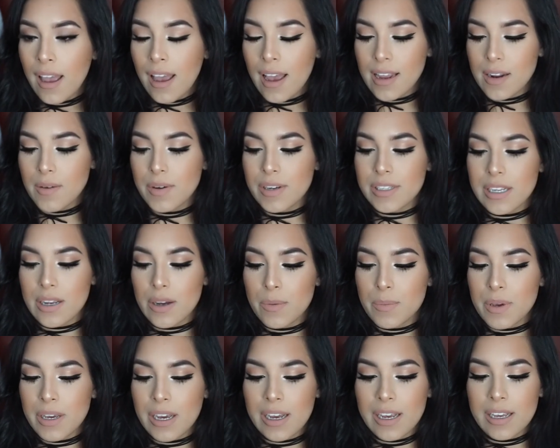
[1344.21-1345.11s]
Anyways, I
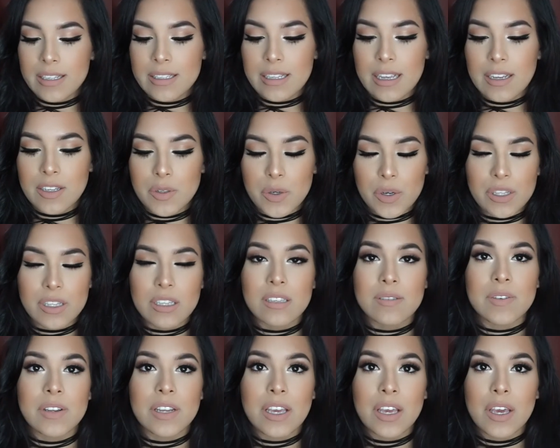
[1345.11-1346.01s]
hope you guys enjoyed
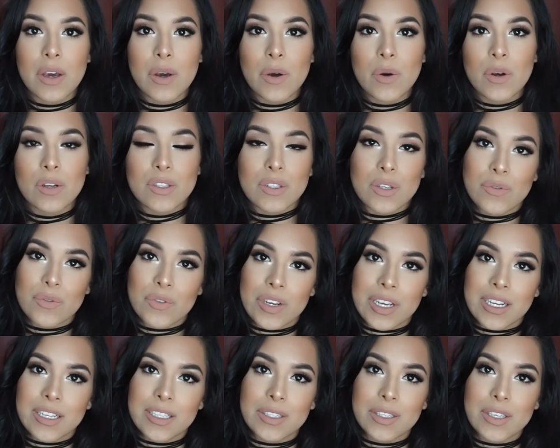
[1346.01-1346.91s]
this video. Don't
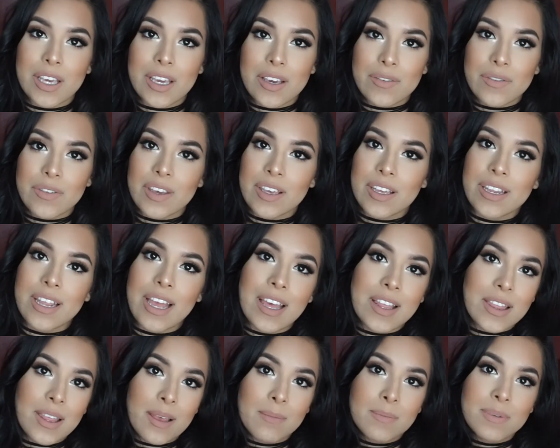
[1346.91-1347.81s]
forget to give it
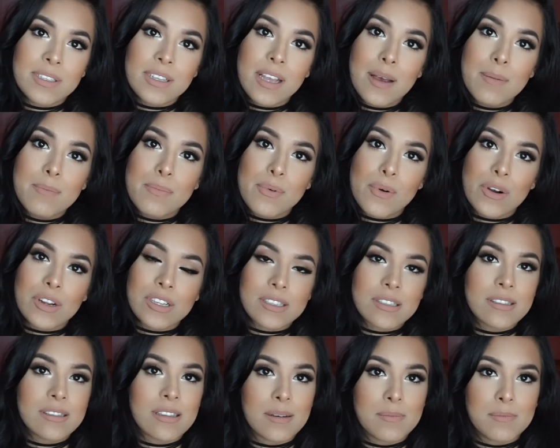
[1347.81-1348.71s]
a thumbs up or
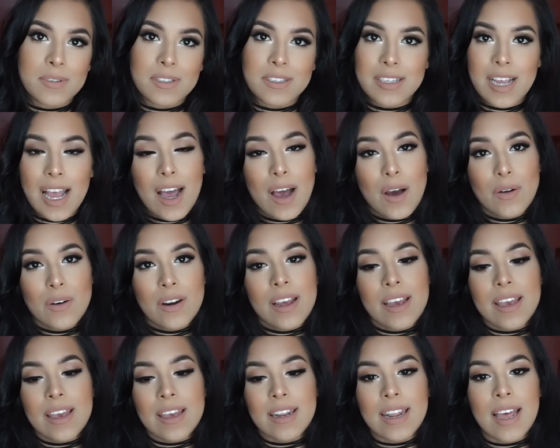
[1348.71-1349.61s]
thumbs down.
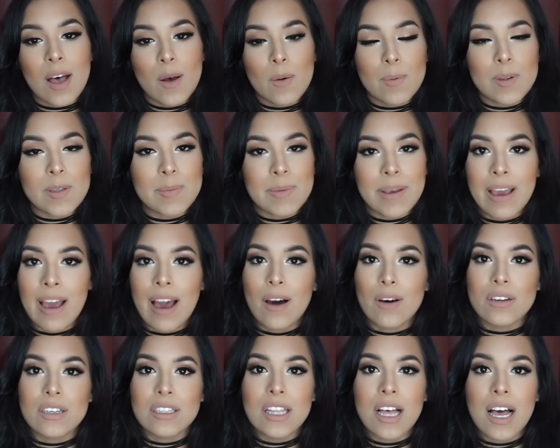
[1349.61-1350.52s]
It helps me
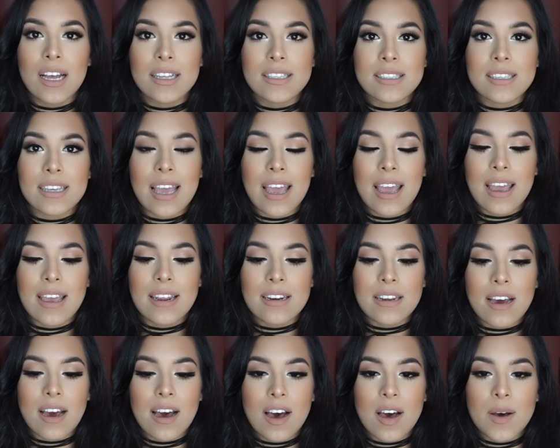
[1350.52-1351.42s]
out a lot. And
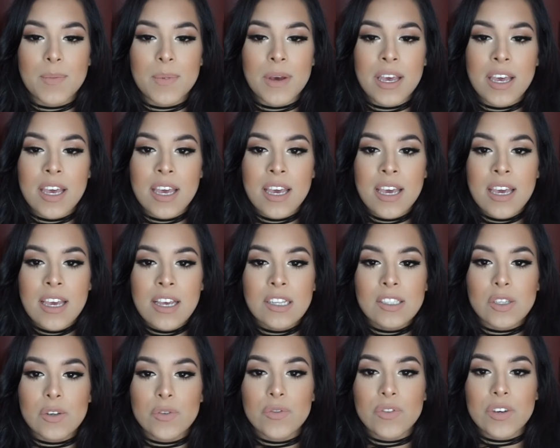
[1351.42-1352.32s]

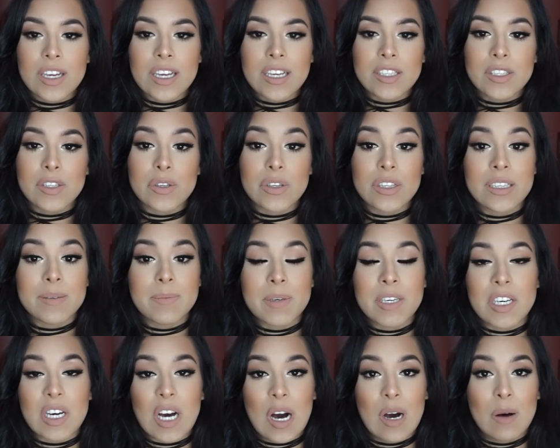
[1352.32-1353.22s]
don't forget to leave
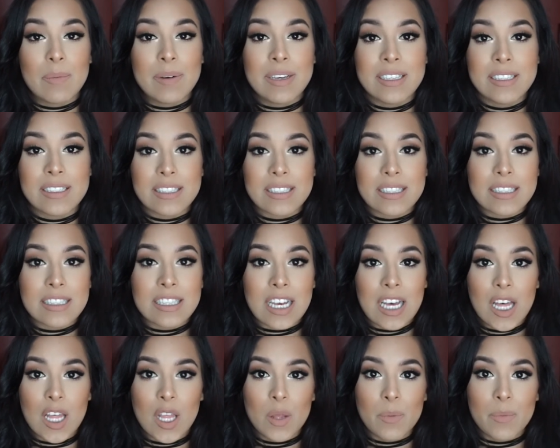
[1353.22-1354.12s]
me a comment
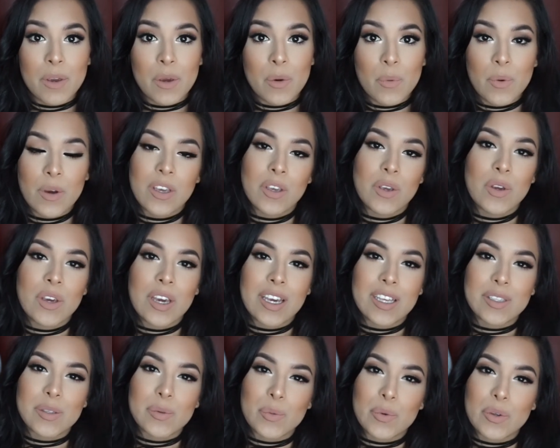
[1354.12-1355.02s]
telling me what you
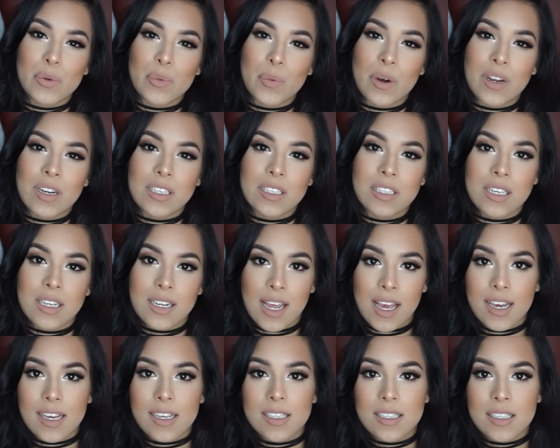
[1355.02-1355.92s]
guys would want to see
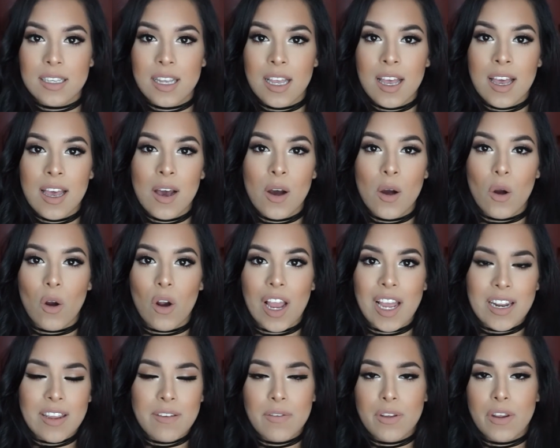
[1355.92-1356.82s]
next, or
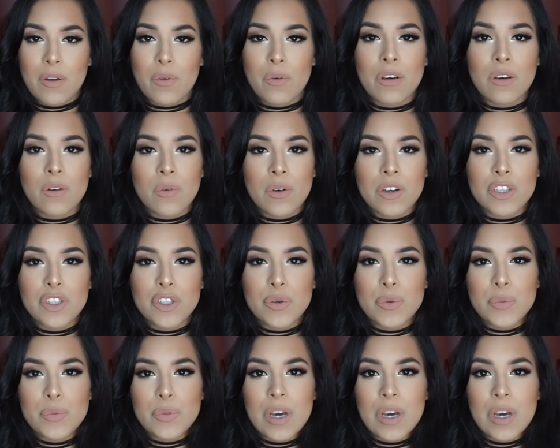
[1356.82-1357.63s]
any video requests